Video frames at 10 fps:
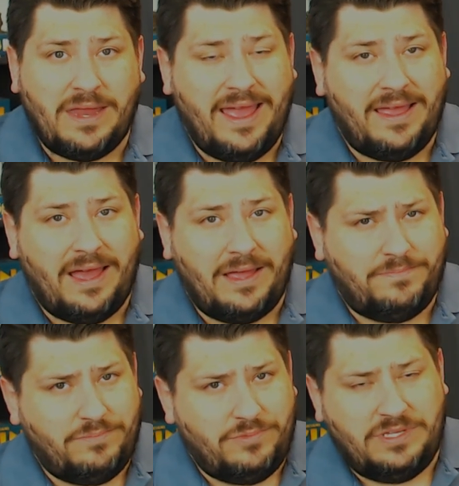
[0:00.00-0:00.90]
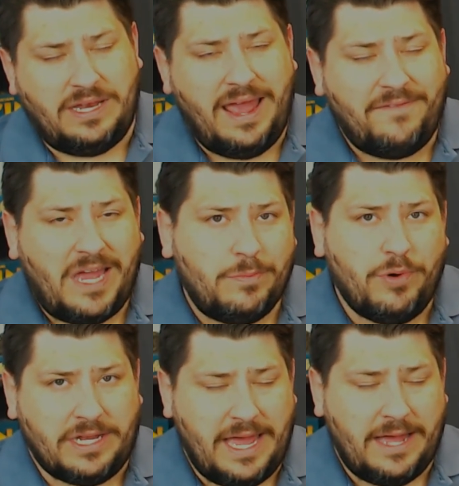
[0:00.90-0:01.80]
I didn't have time to
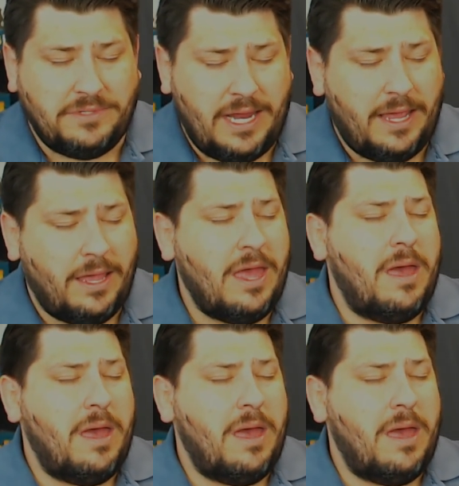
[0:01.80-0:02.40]
bring it down today,